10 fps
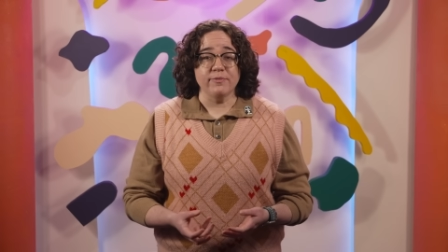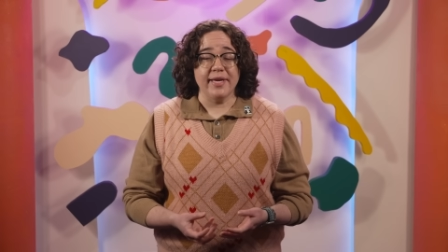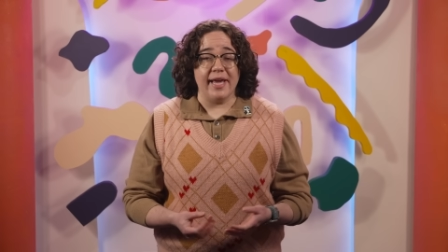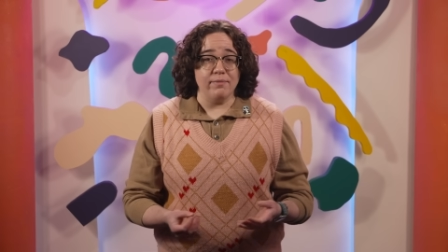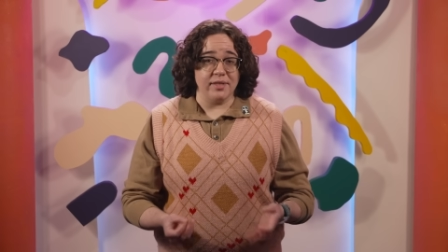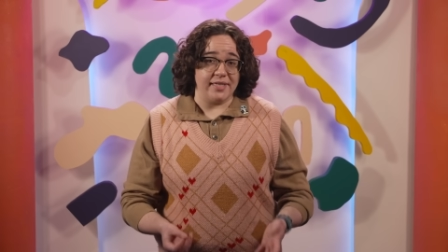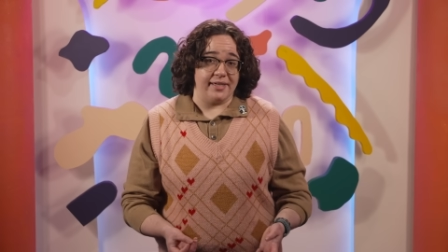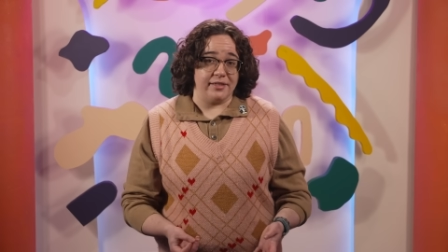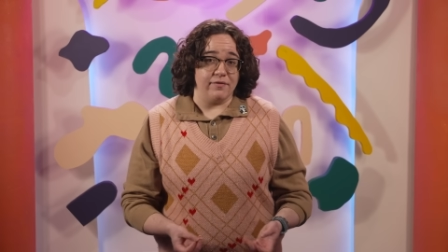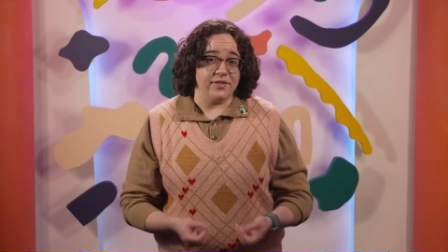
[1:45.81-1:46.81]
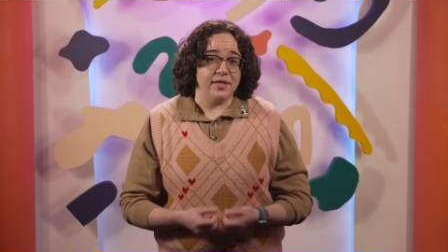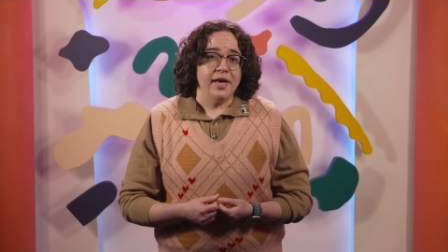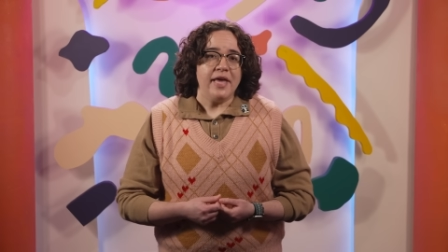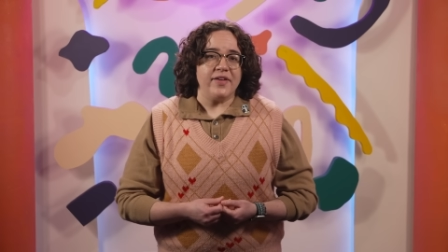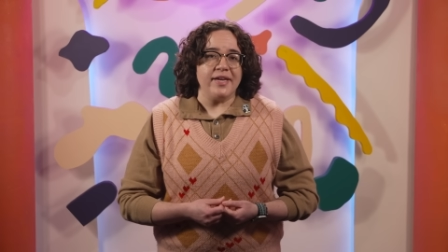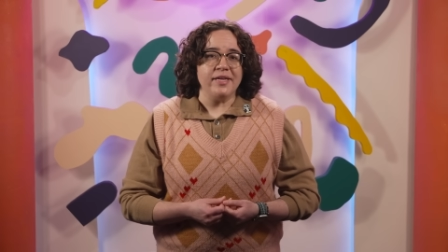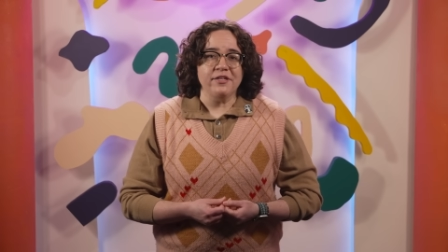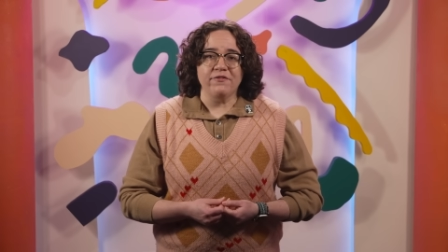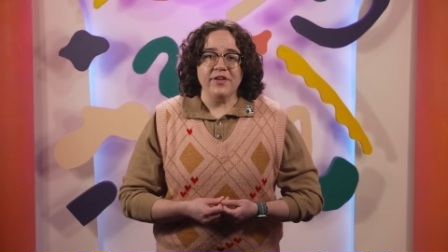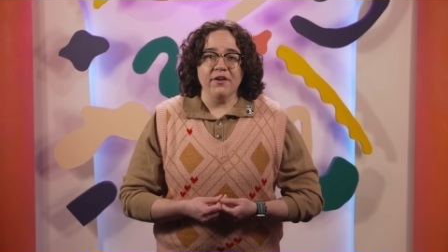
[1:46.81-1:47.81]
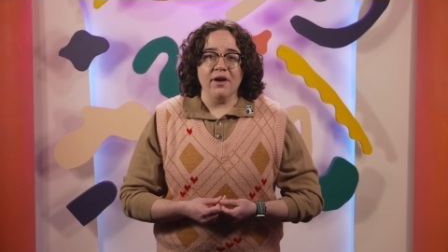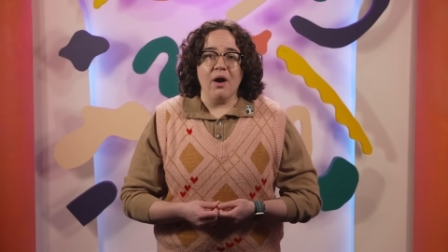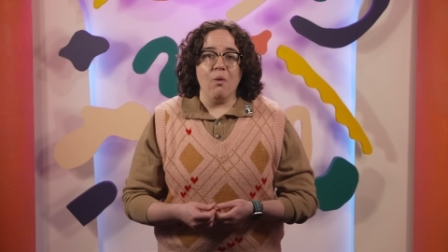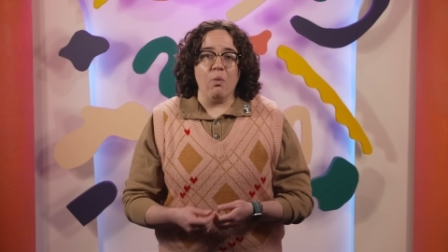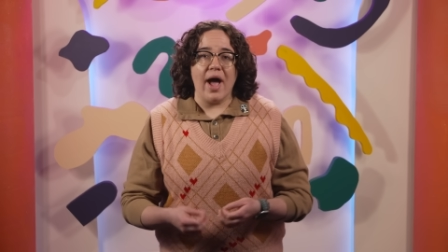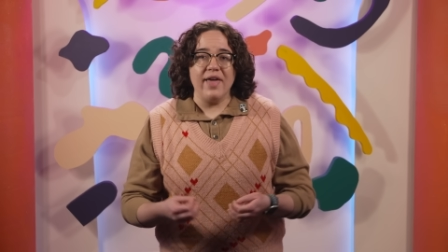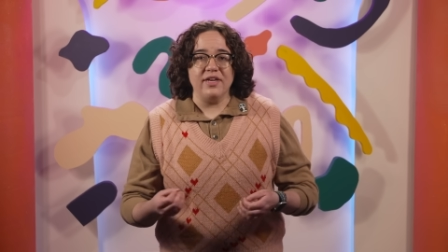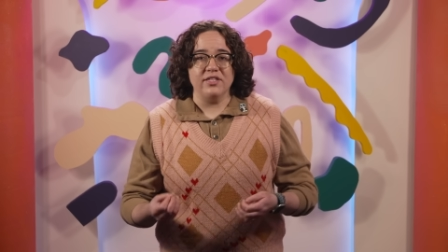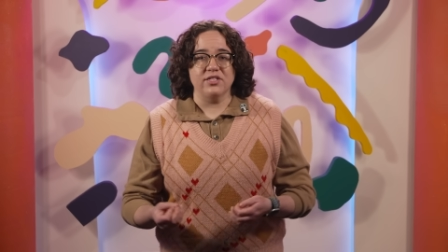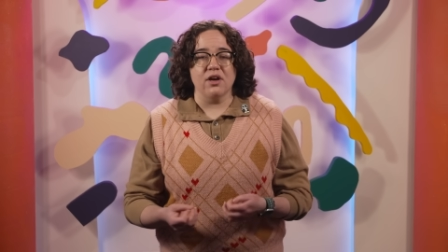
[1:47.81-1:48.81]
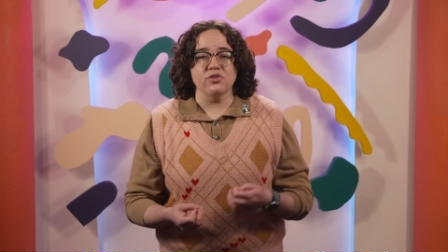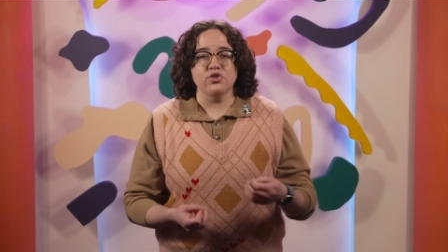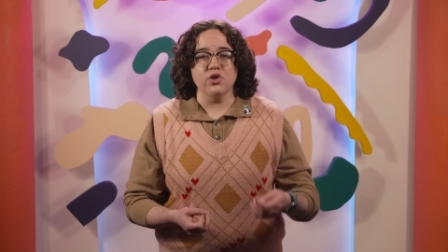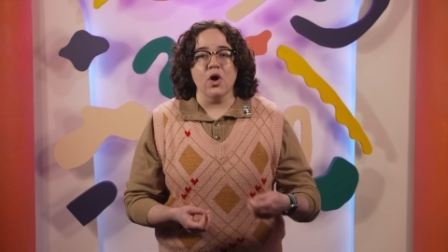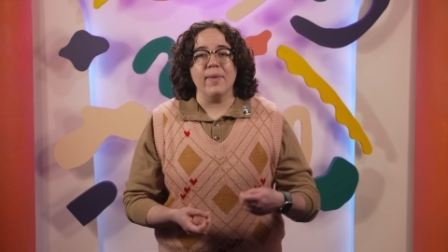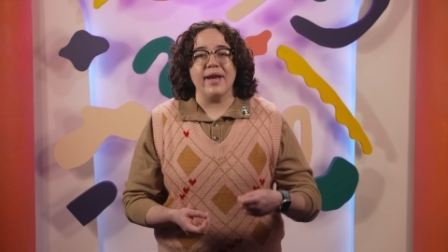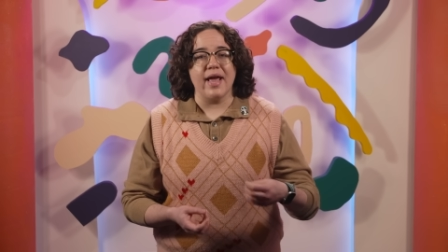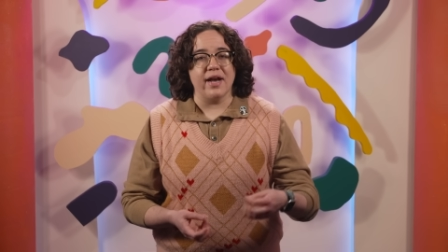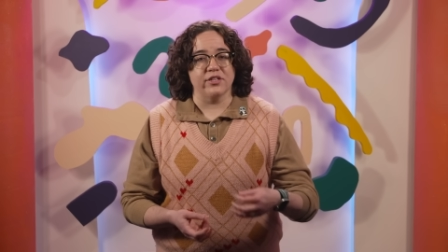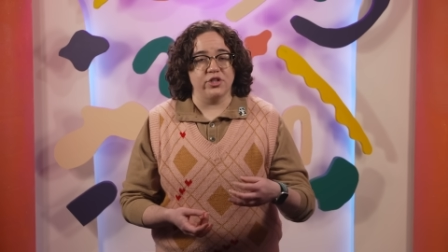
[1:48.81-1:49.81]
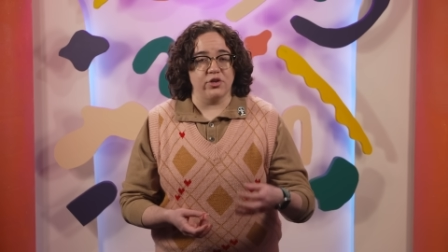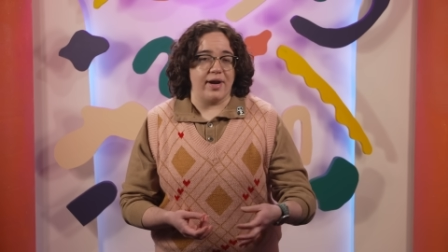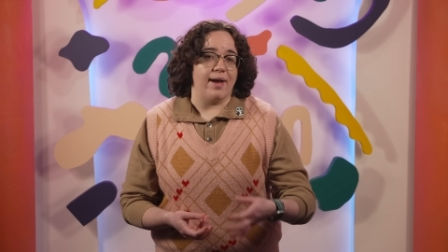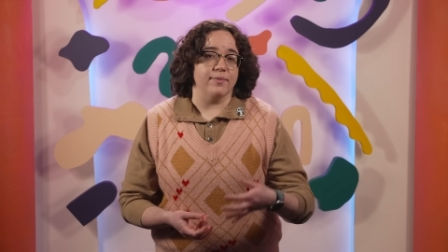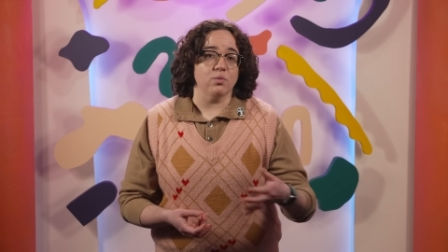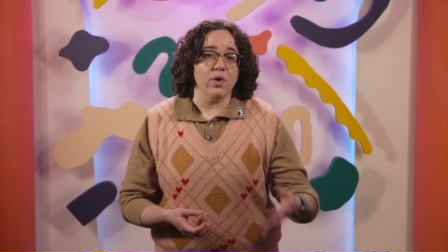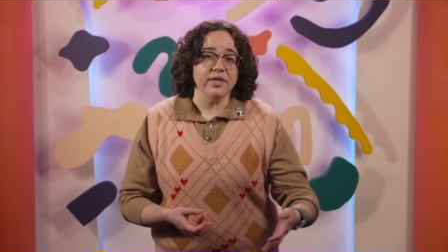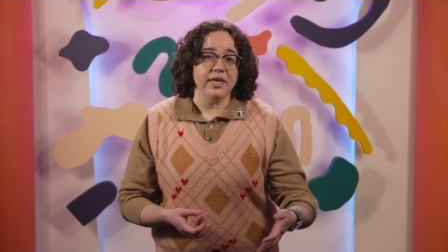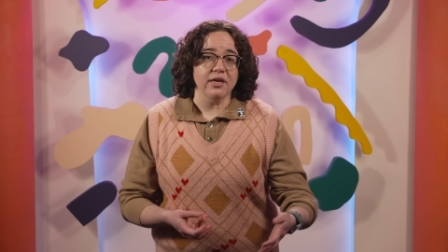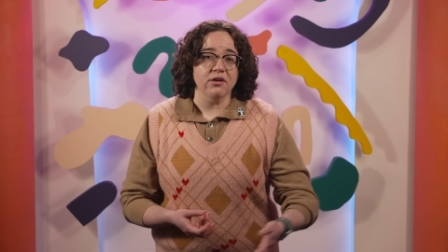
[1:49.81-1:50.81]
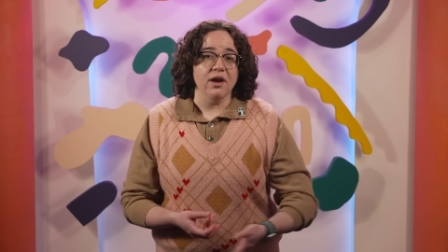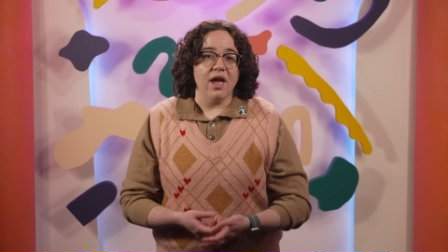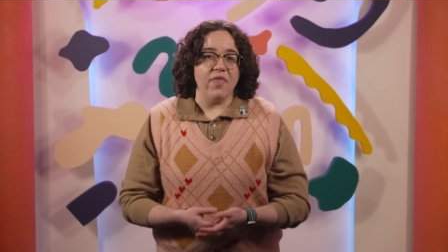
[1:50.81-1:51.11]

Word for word: became detectives. They needed to figure out why they saw so many extra crabs one year